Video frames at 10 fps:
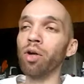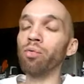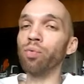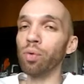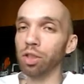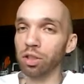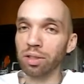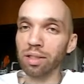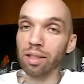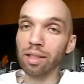
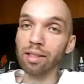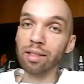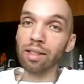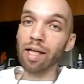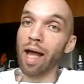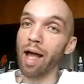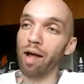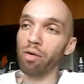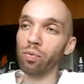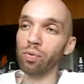unfortunately, it's going to
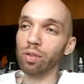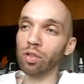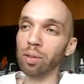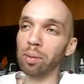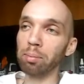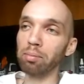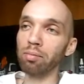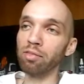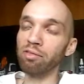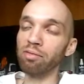have
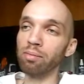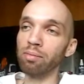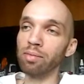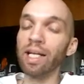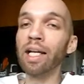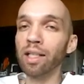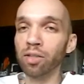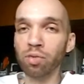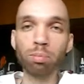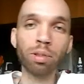some
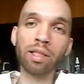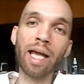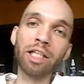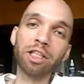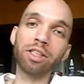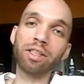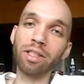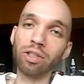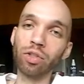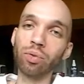negative implications
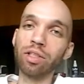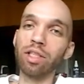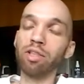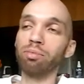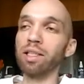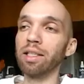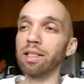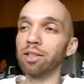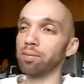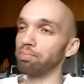here soon enough,
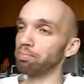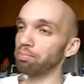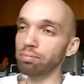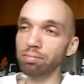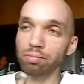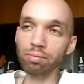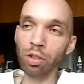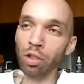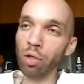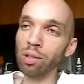because,
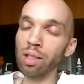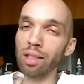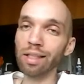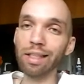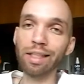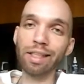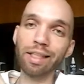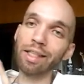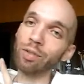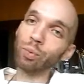look,
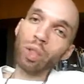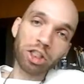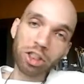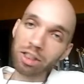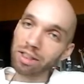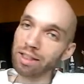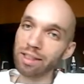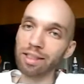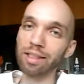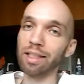Russia
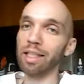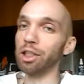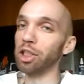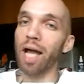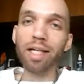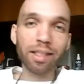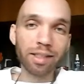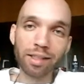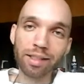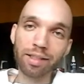and
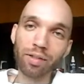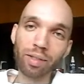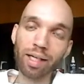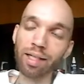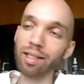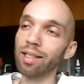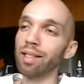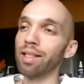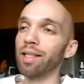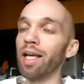China, okay,
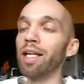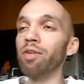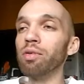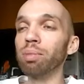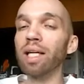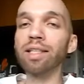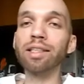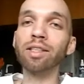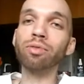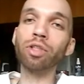and even
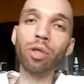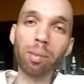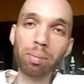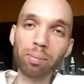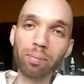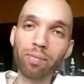places of Europe